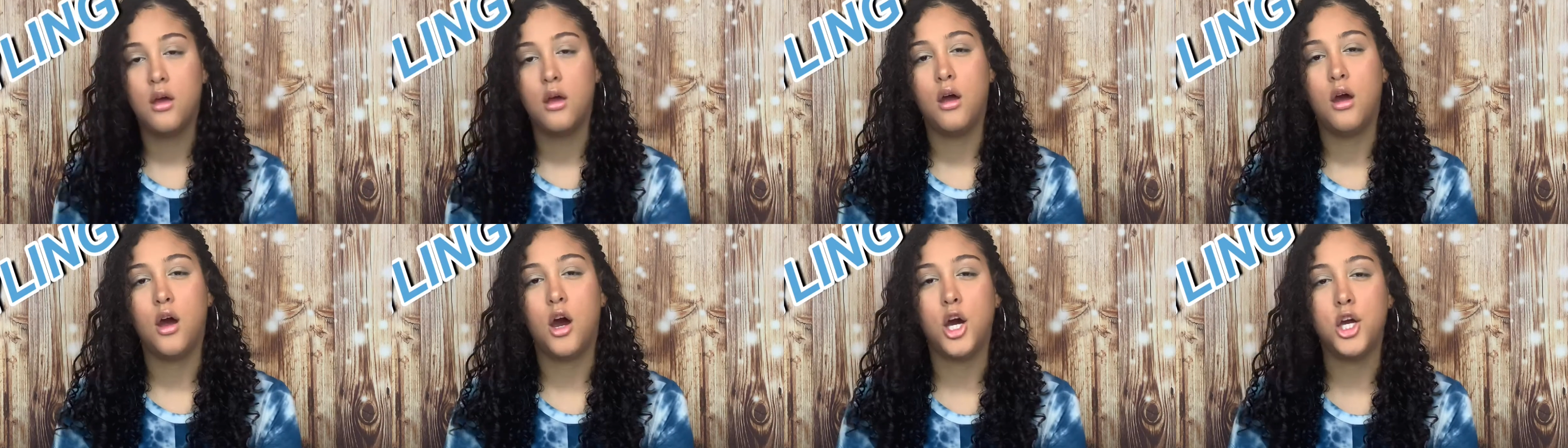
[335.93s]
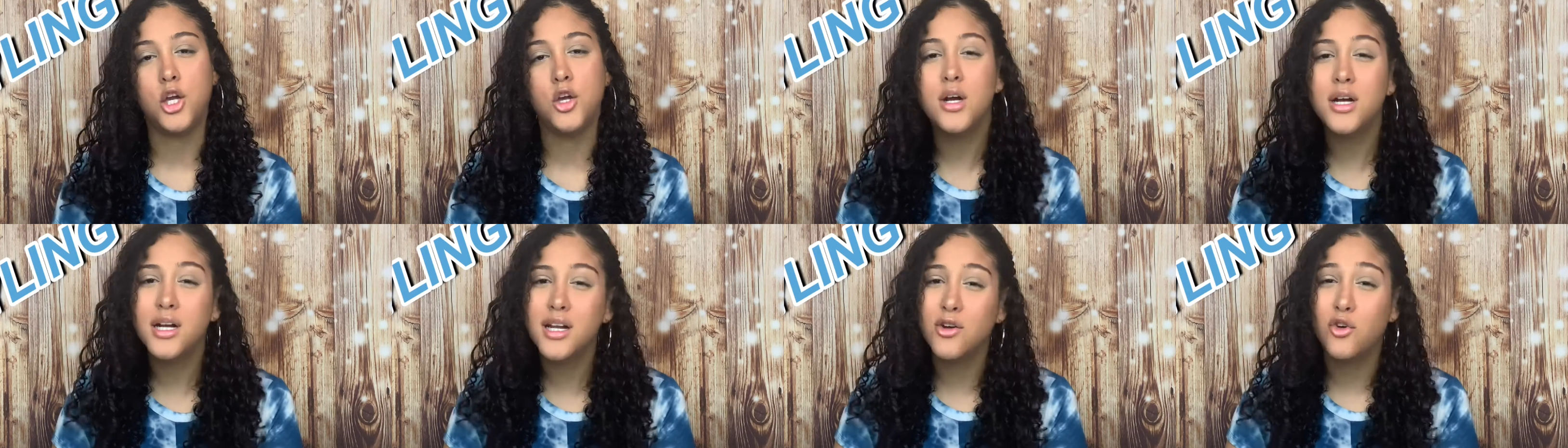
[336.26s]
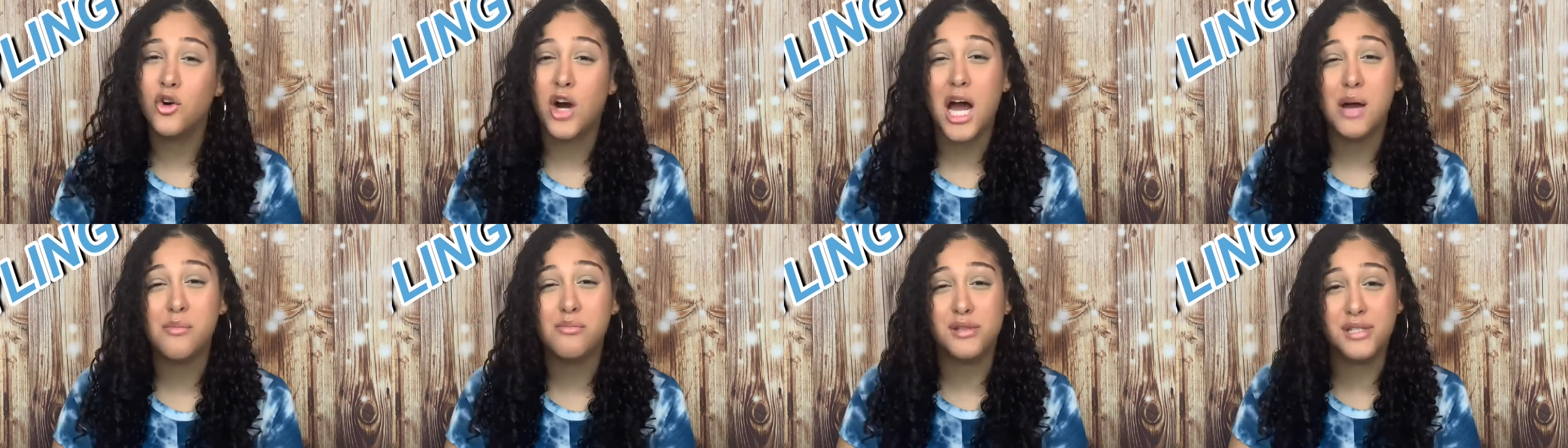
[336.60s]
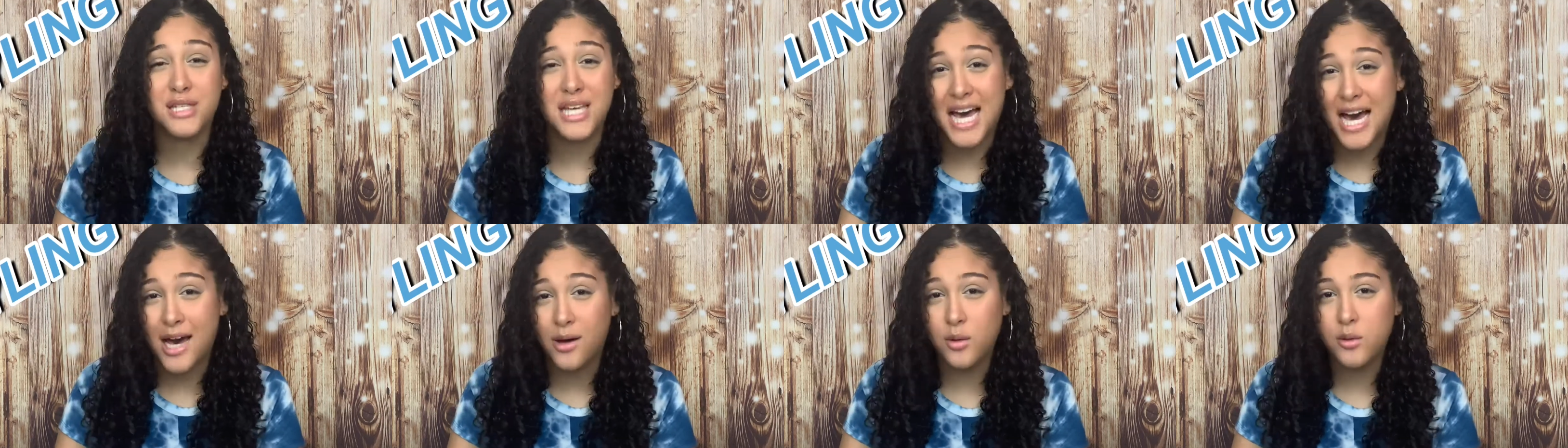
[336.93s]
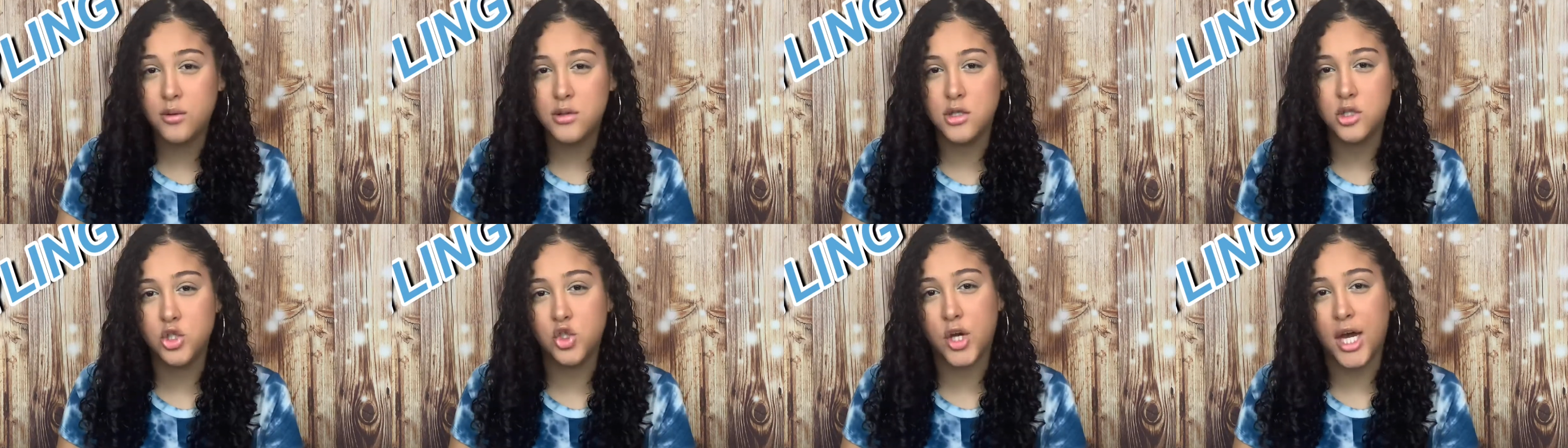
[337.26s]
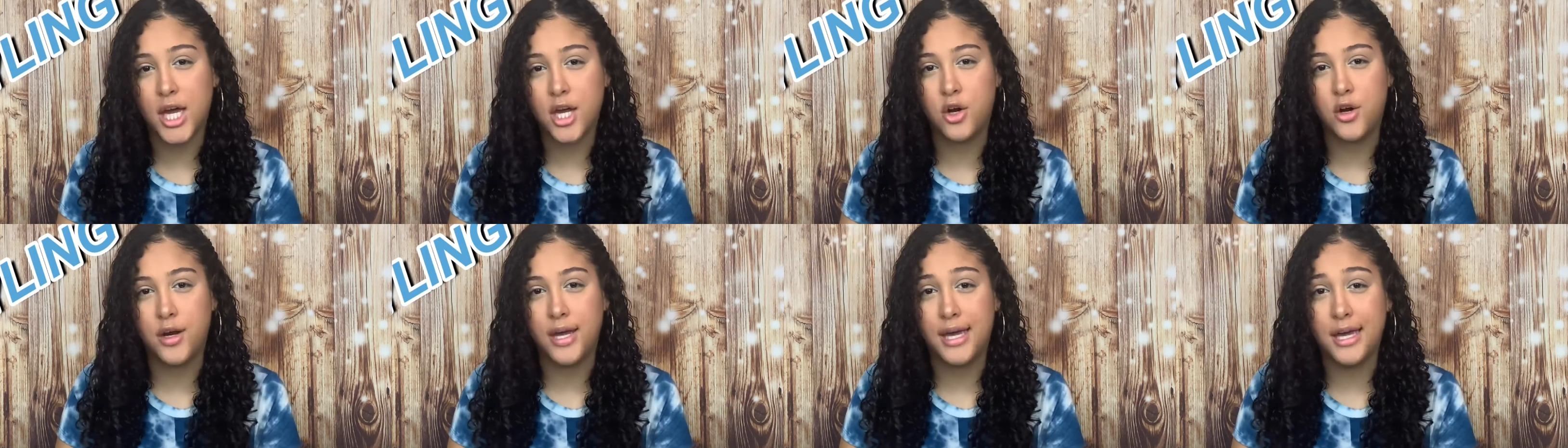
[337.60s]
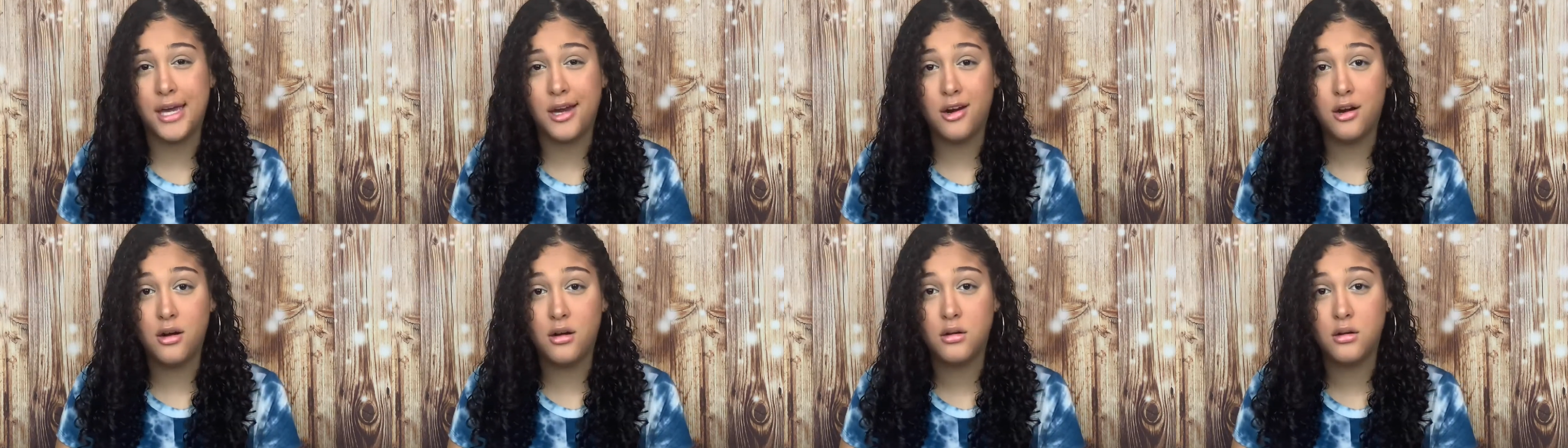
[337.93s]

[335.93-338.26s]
Are you gonna grab a towel to dry your hair?